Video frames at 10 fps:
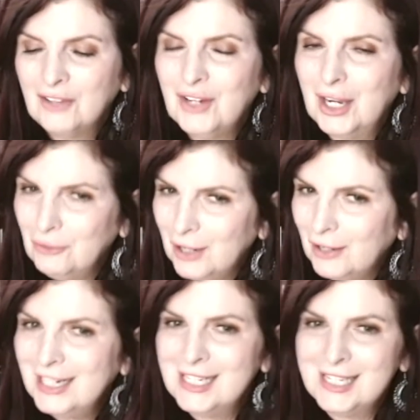
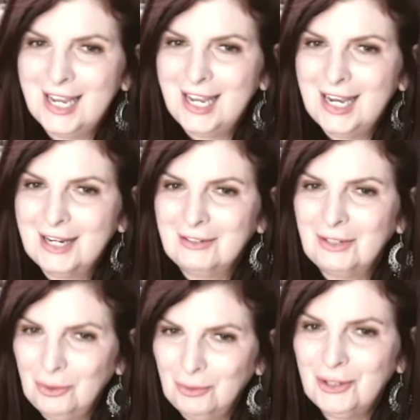January is
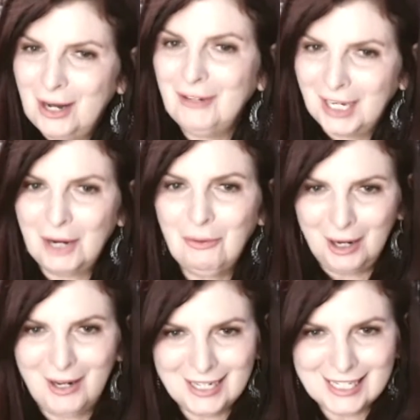human trafficking awareness.